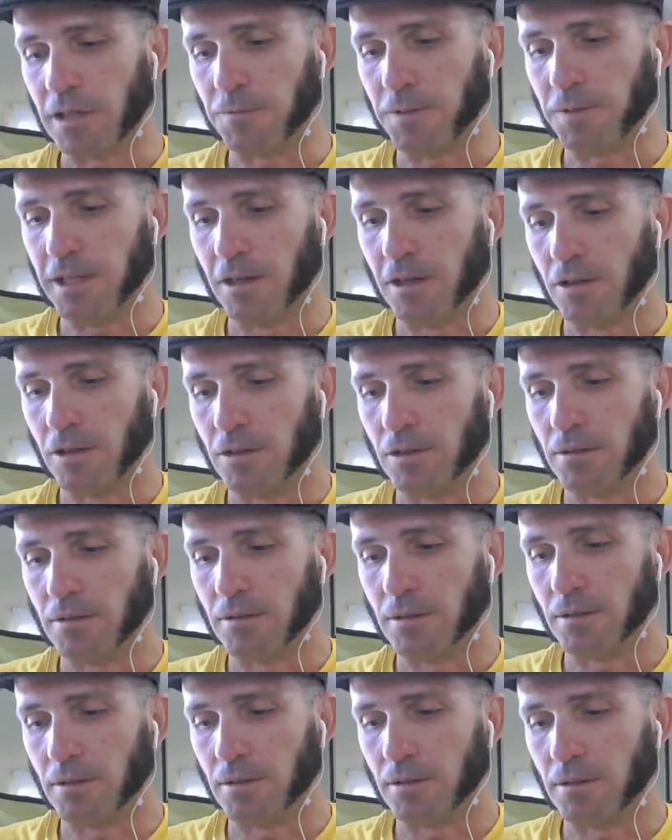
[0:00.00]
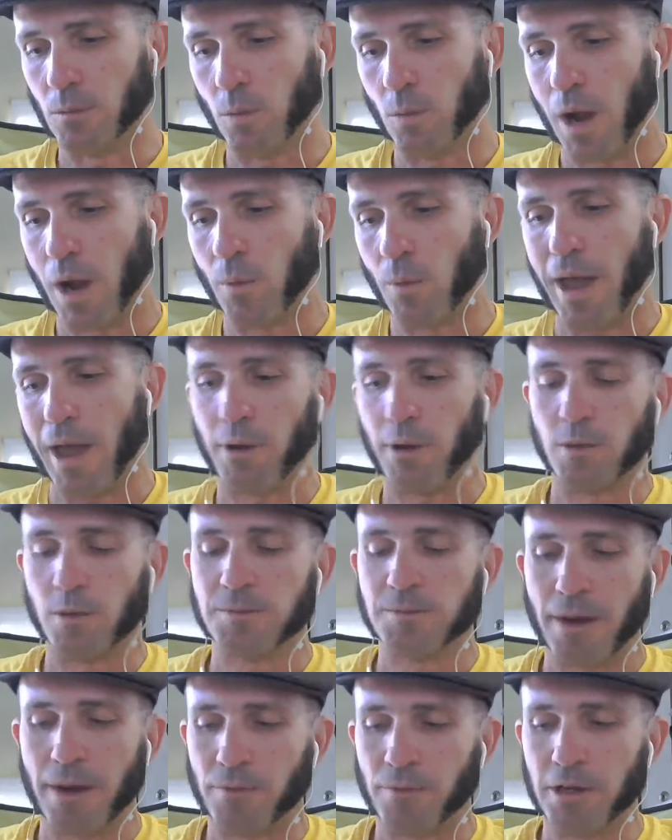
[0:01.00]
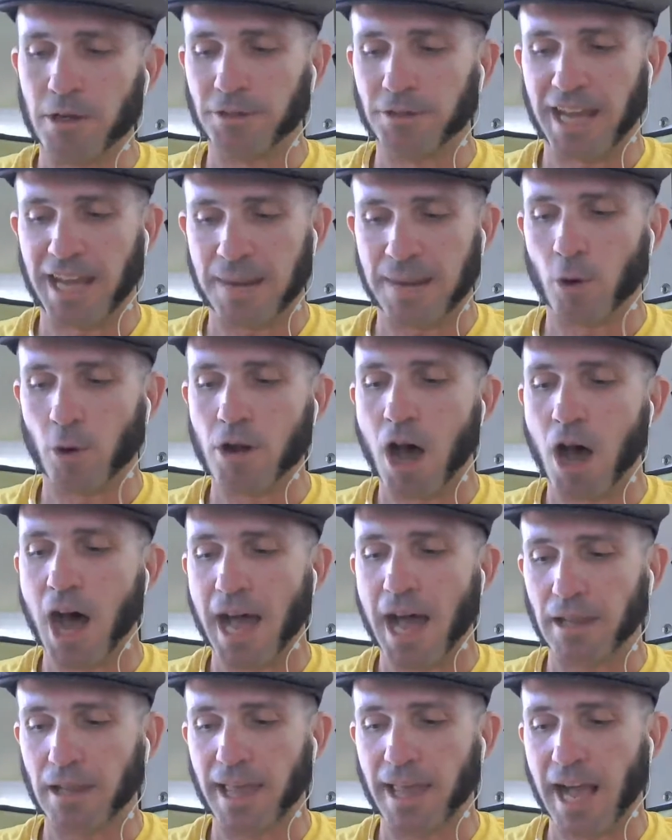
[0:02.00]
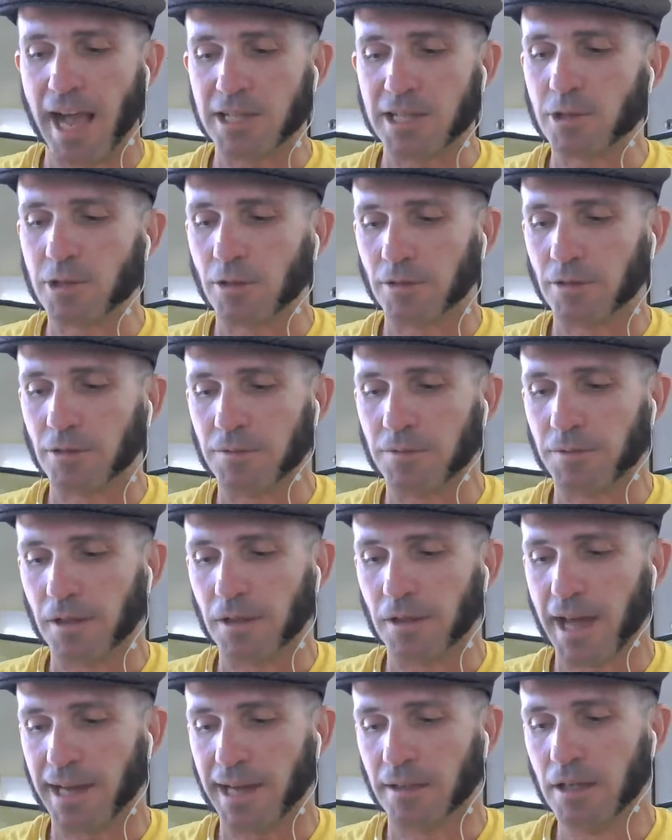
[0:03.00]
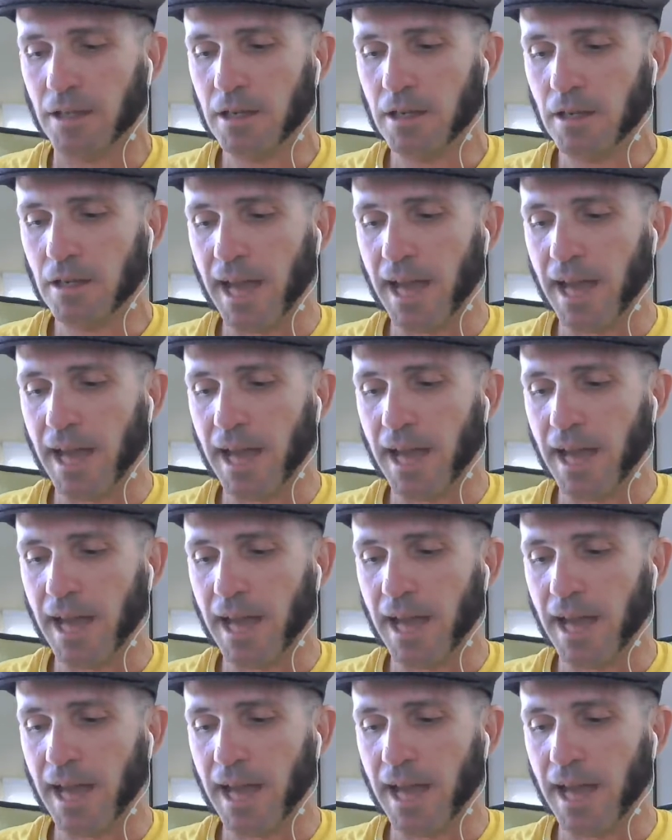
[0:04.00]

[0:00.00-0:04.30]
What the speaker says: feel whether it was my real name or not, like I certainly feel like